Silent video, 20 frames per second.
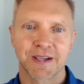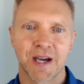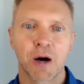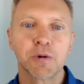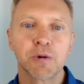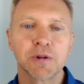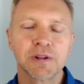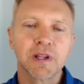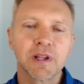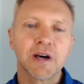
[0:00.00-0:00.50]
I
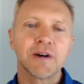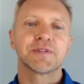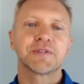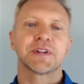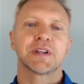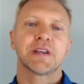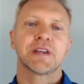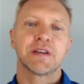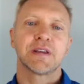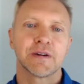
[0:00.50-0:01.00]
would love
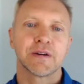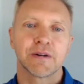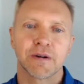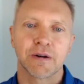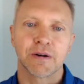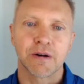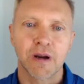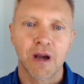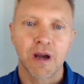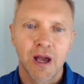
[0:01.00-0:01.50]
to
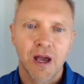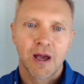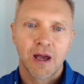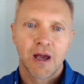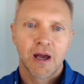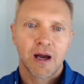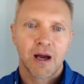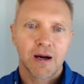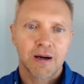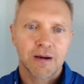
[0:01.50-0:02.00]
hear
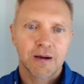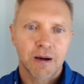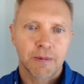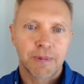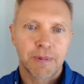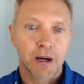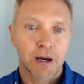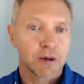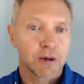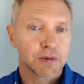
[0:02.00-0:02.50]

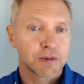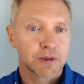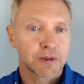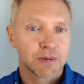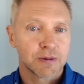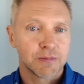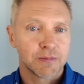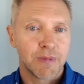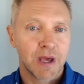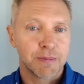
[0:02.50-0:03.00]
about,
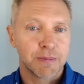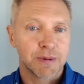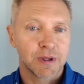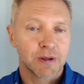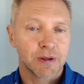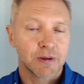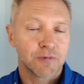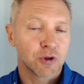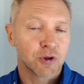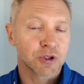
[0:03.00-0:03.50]

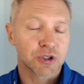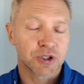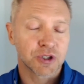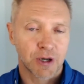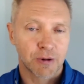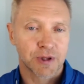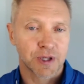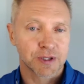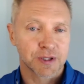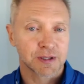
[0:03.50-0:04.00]
maybe if you could
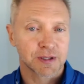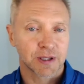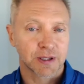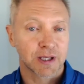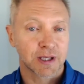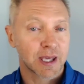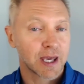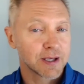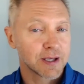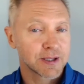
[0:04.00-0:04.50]
share with us like
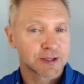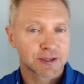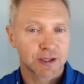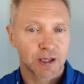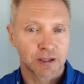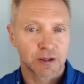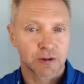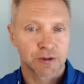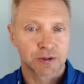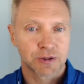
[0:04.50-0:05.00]
a case
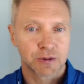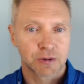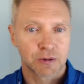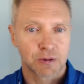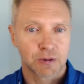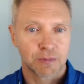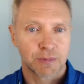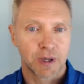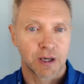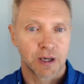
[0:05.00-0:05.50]
study or
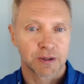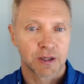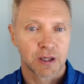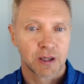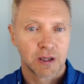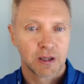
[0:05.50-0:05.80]
two about,